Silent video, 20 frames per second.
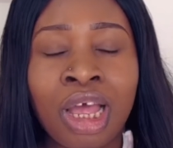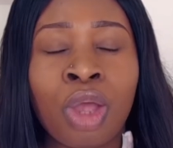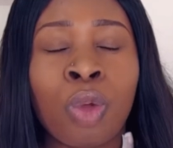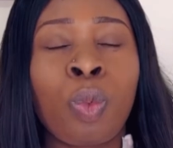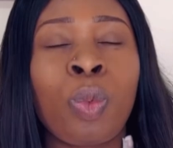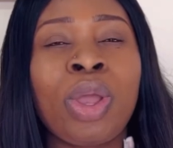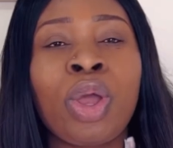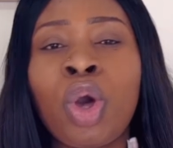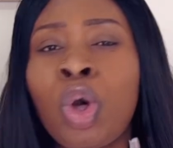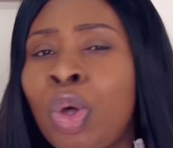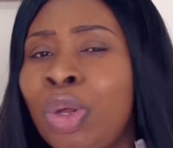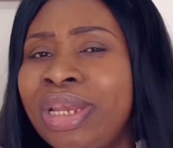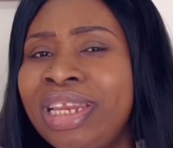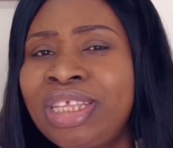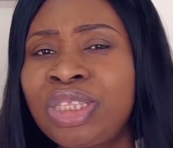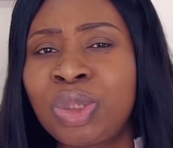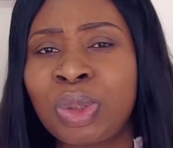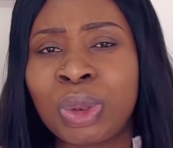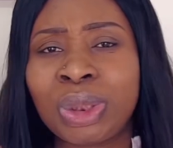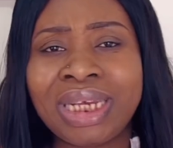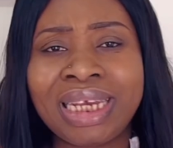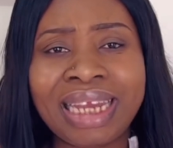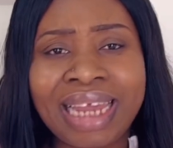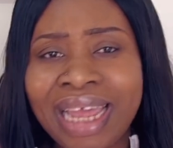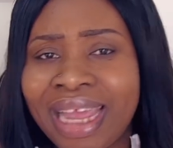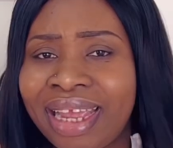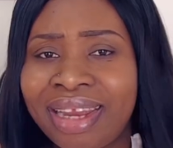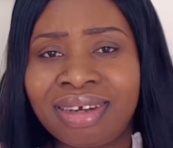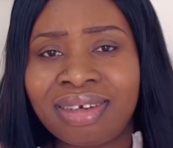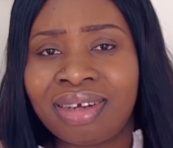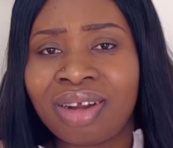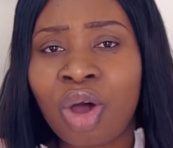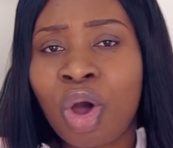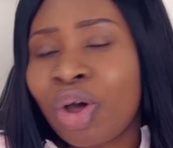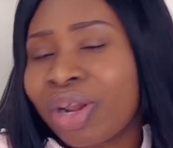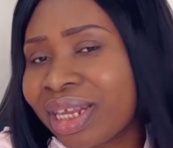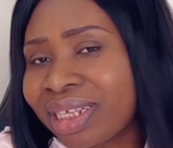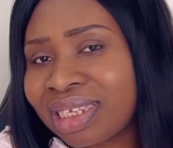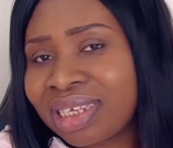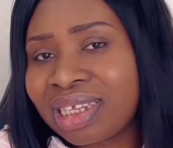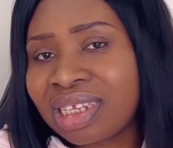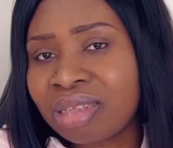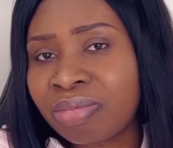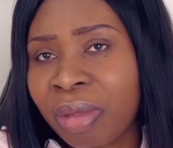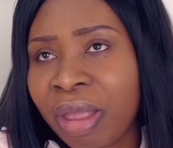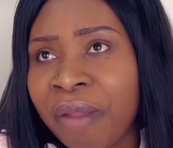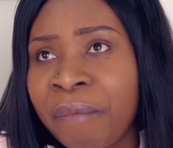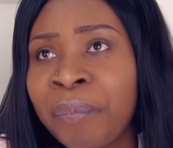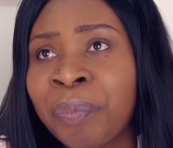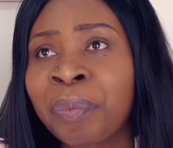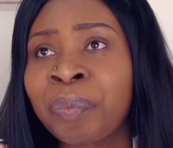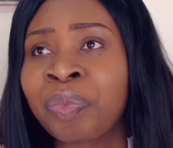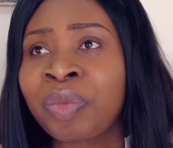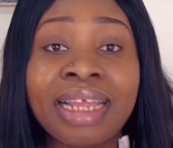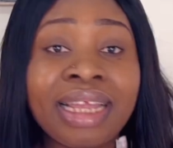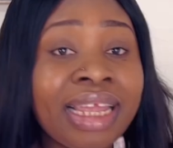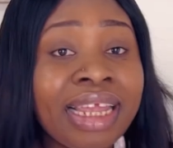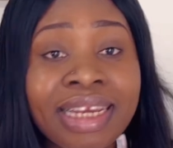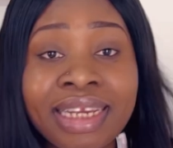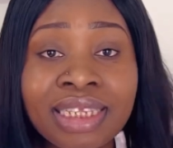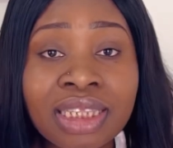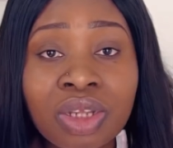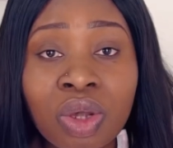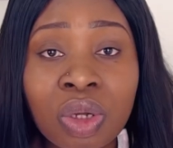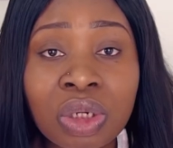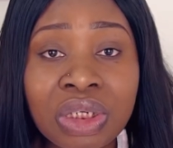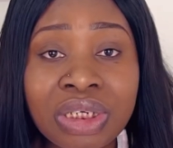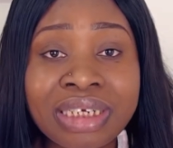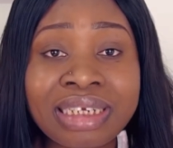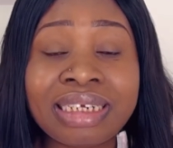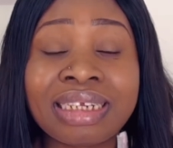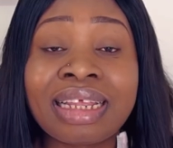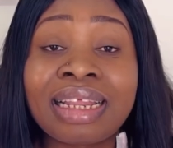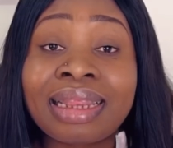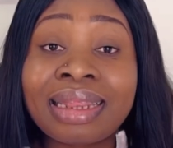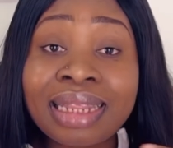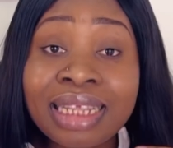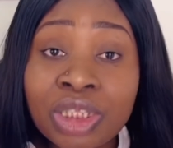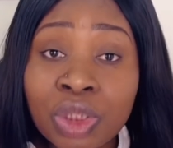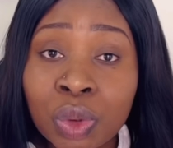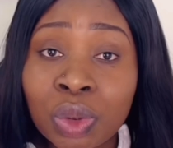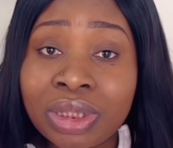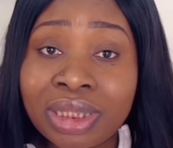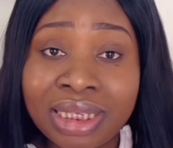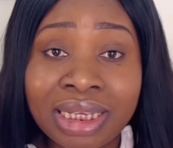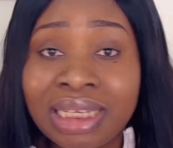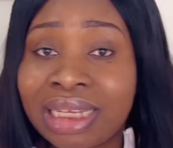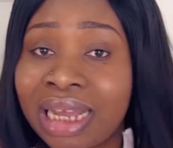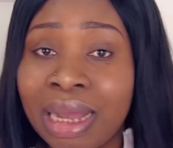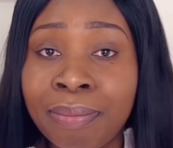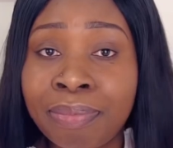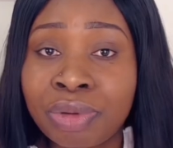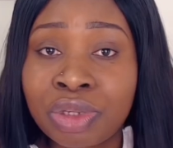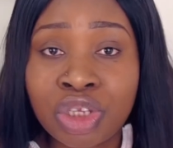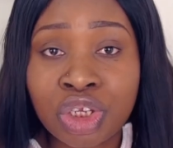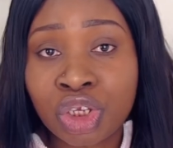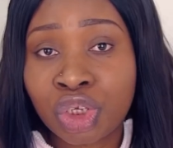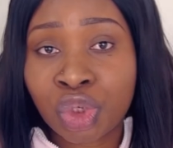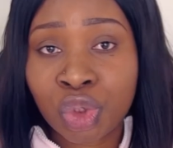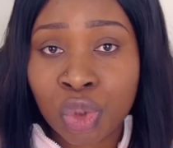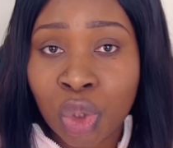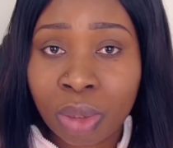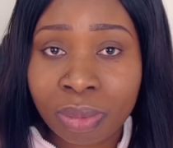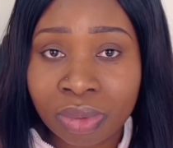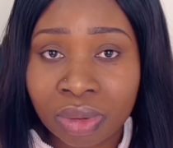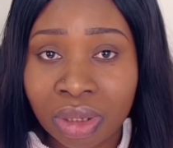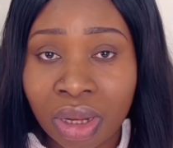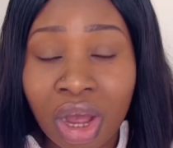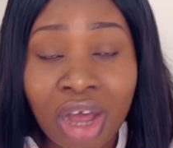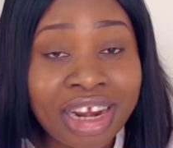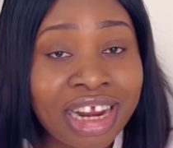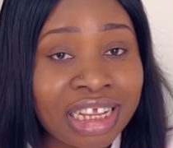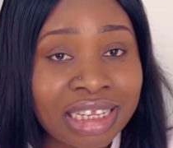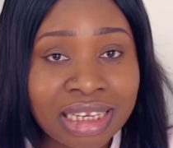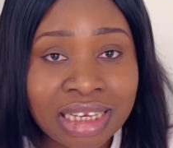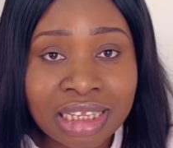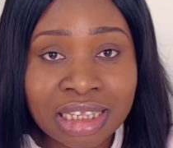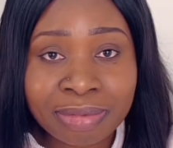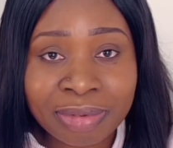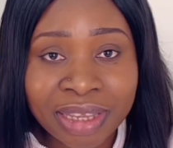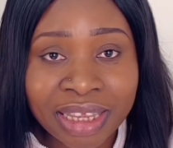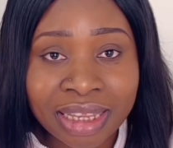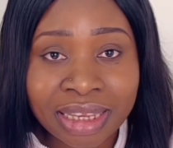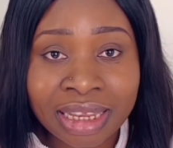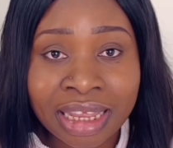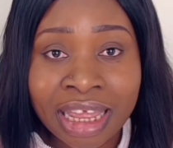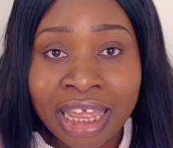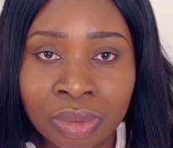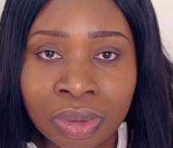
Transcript: We all need to learn, honestly speaking. In this country, little thing can put you in trouble, honestly speaking.